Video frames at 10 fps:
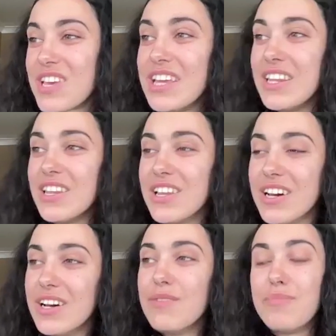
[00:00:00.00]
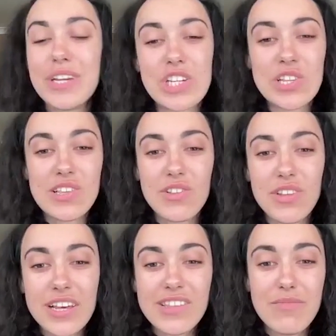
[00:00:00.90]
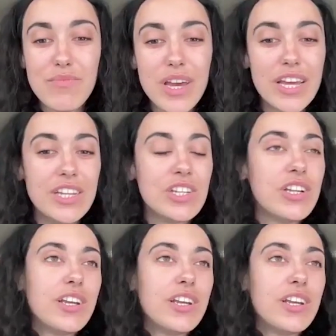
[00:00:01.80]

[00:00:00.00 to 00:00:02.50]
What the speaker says: in the picture that's on that same page.